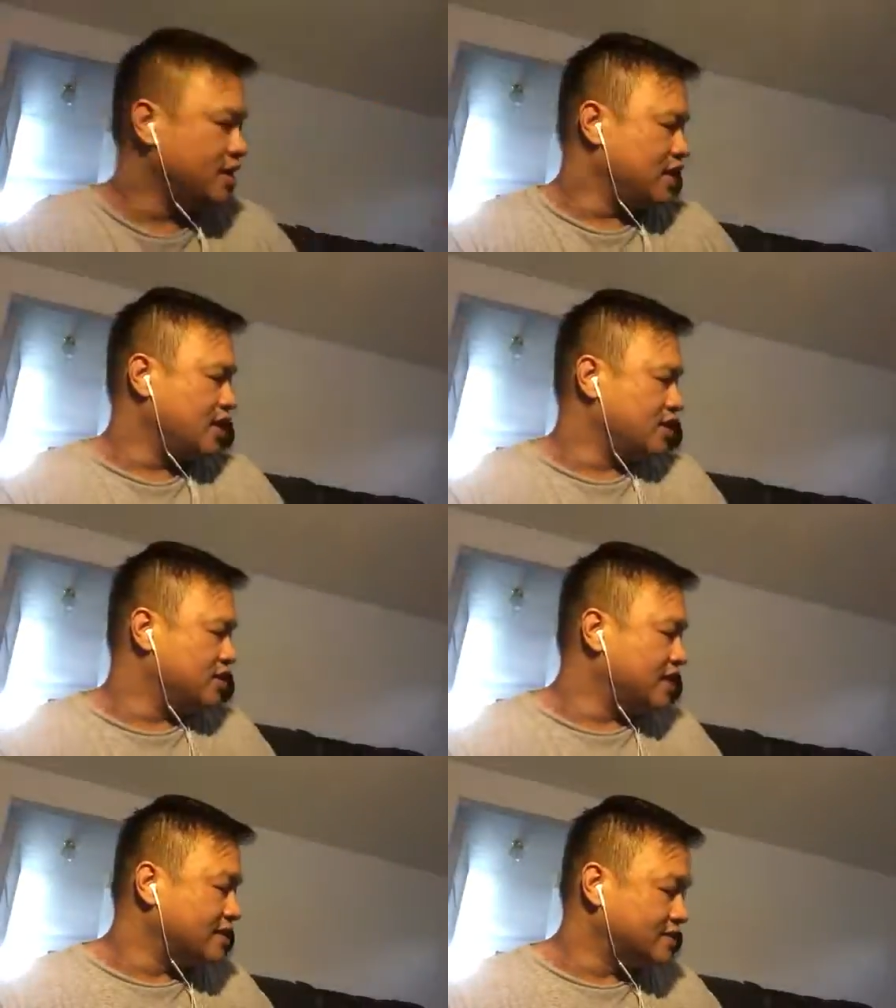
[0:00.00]
And in
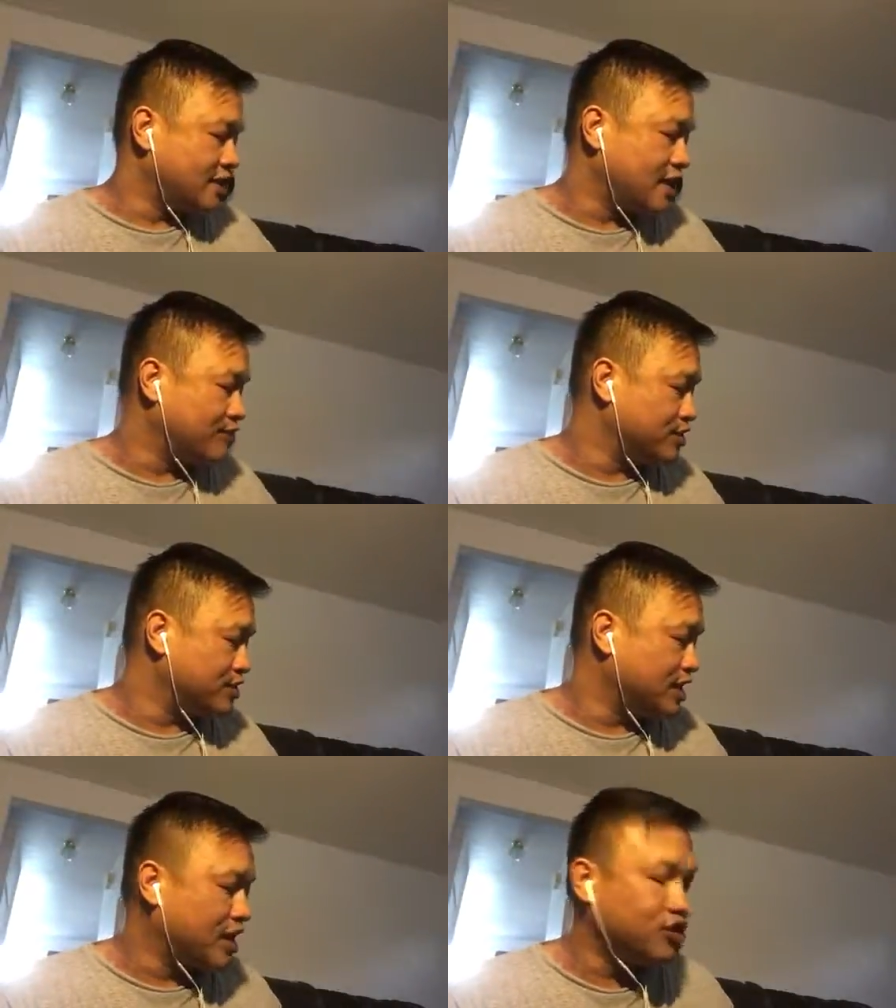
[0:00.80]
today's time, there's a
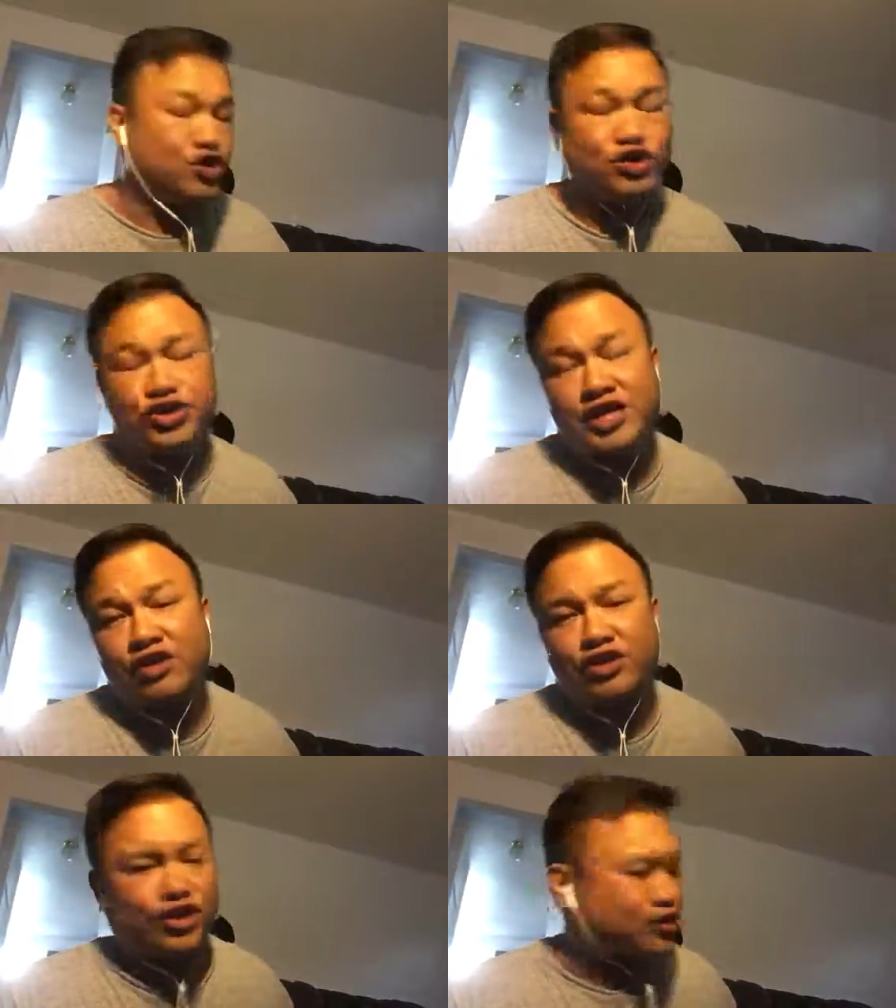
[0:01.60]
lot of churches out
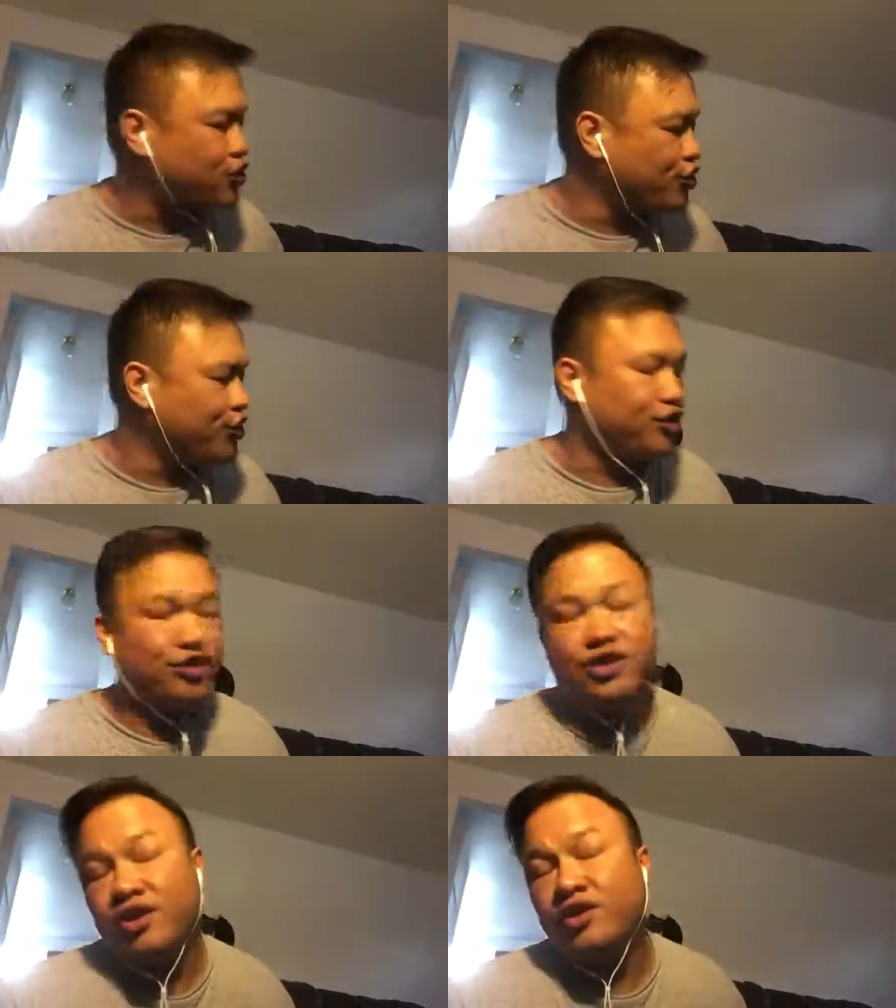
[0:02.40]
there that's hurting,
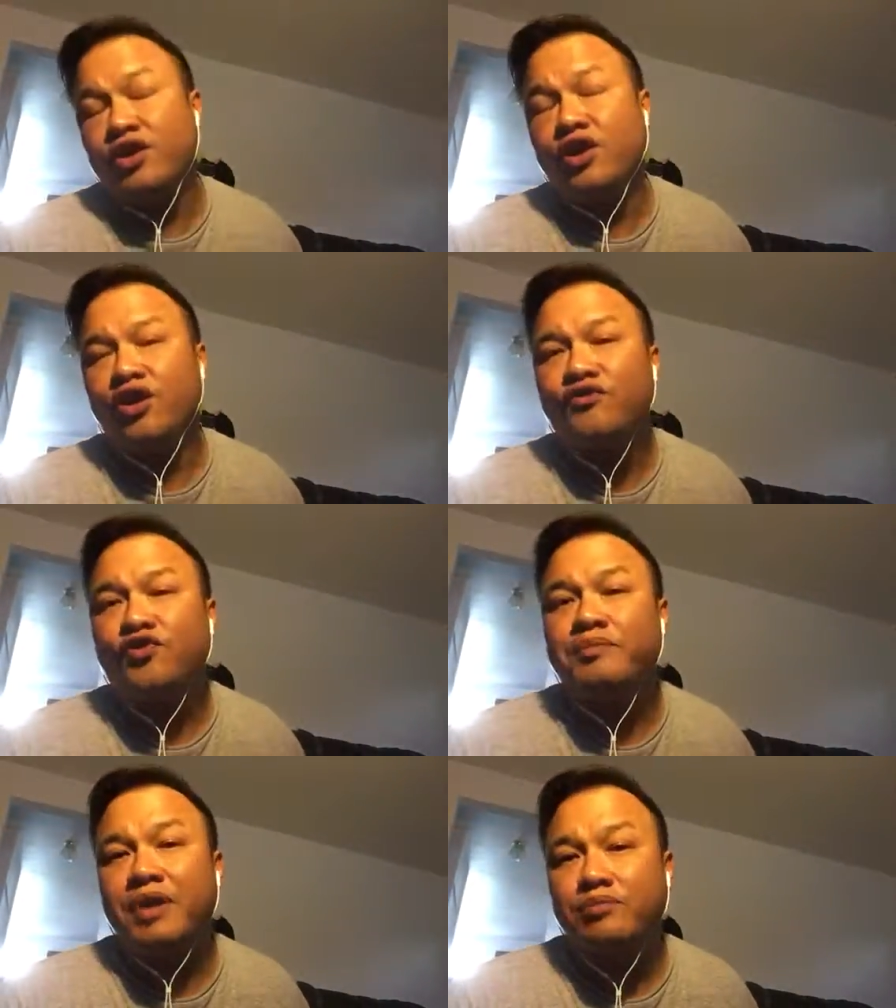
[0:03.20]
hurting for
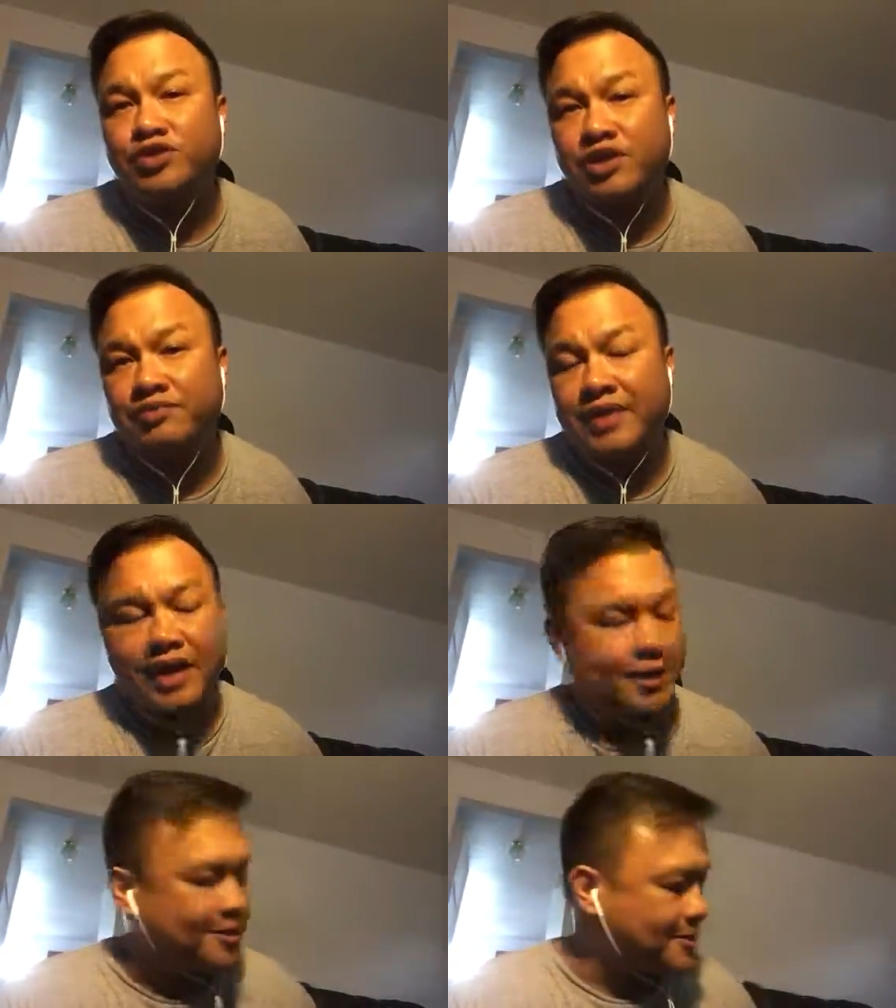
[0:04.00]
membership
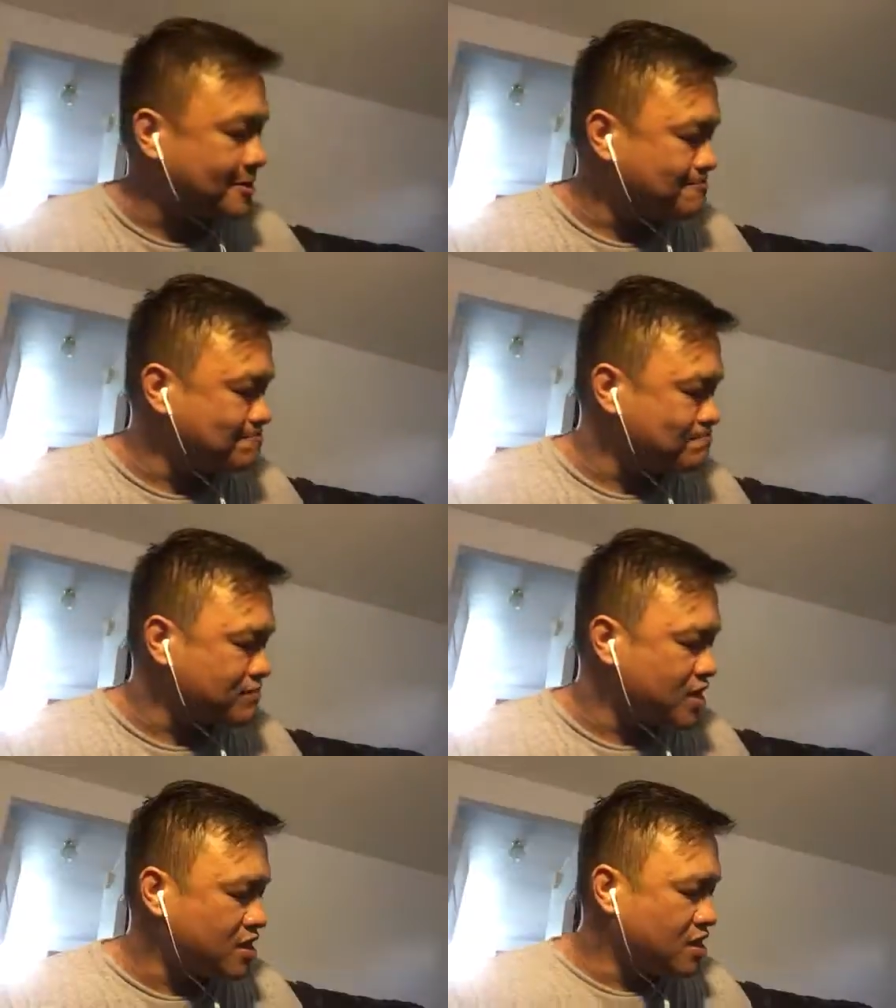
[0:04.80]
and um,
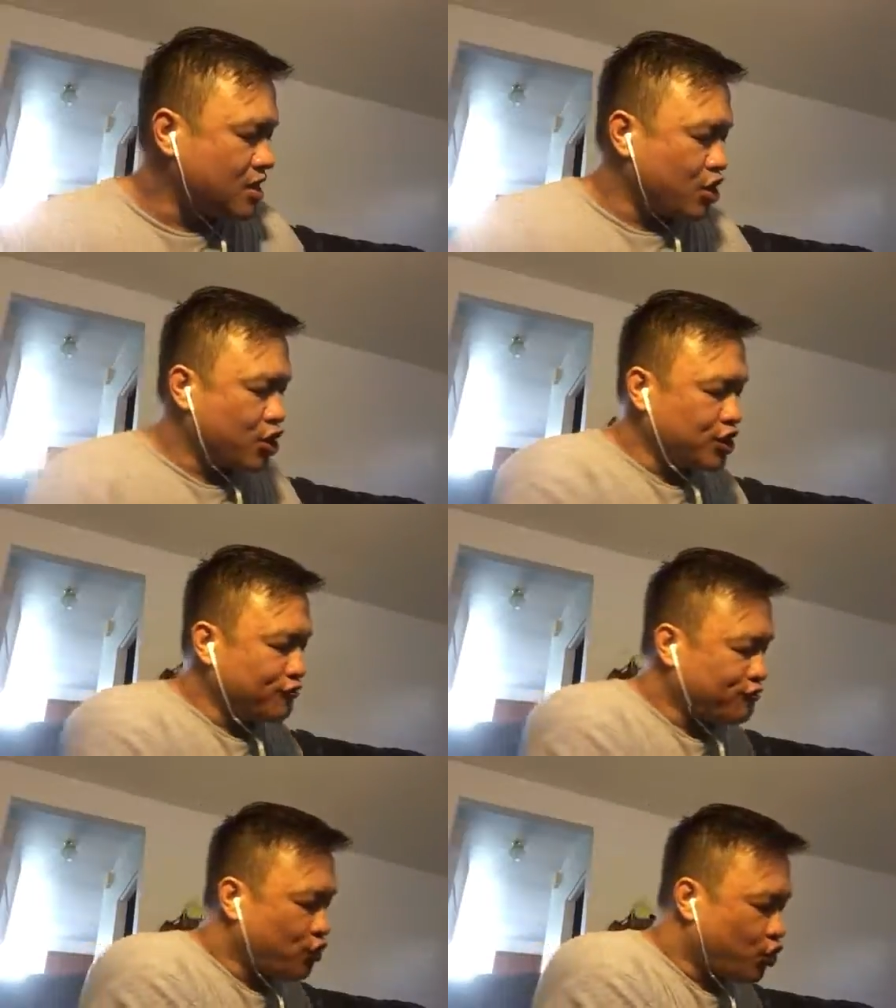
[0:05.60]
hurting
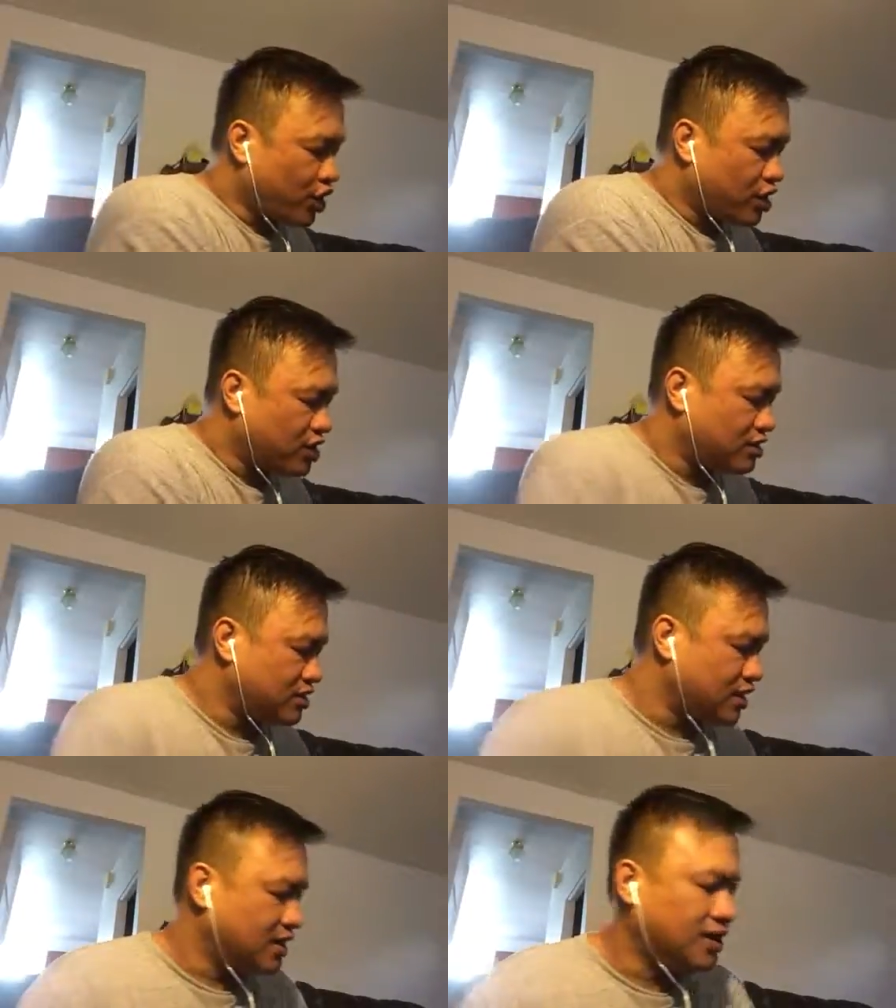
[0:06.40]
for
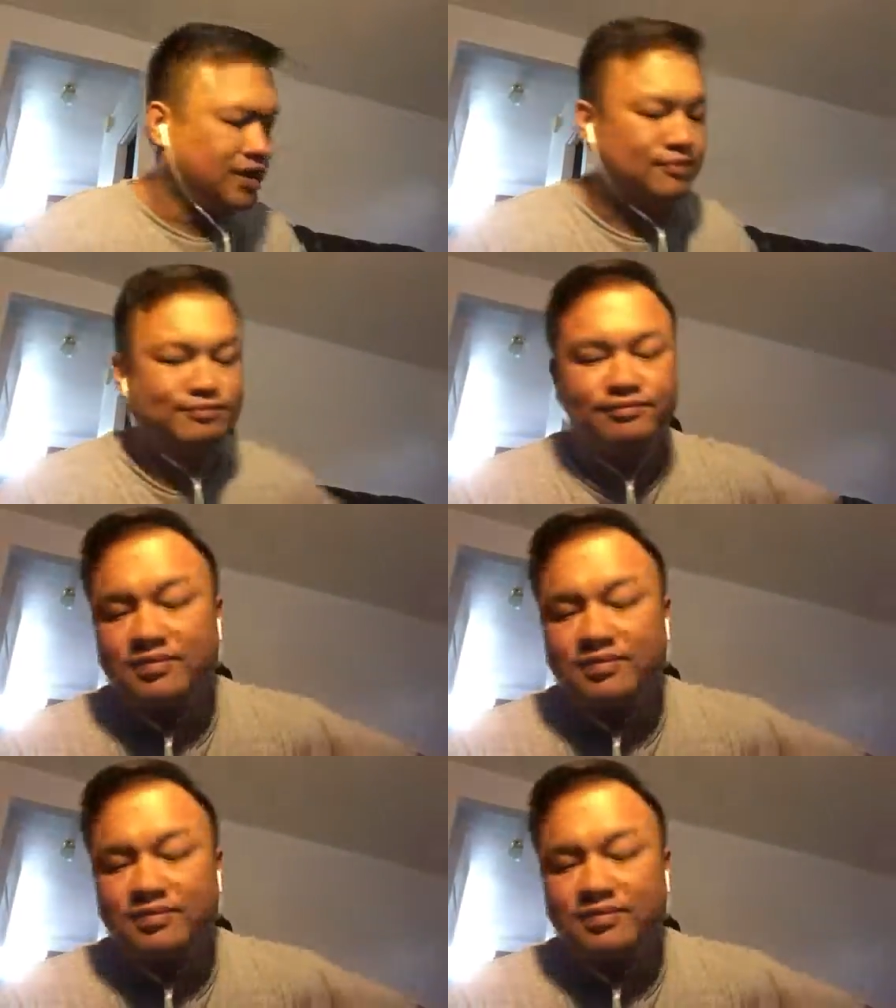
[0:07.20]
um,